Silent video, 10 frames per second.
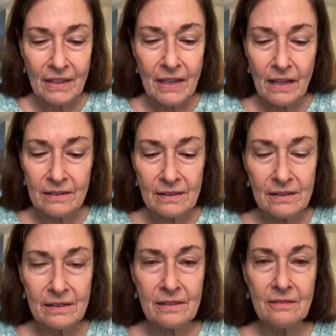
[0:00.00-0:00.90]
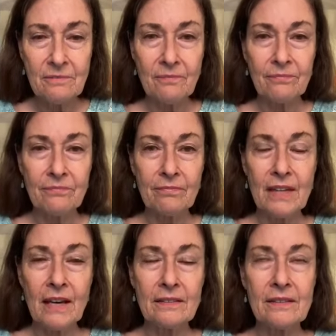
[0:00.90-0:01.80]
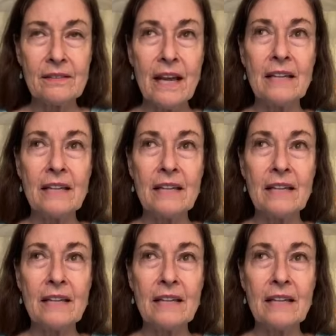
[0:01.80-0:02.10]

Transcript: Yes. Yes.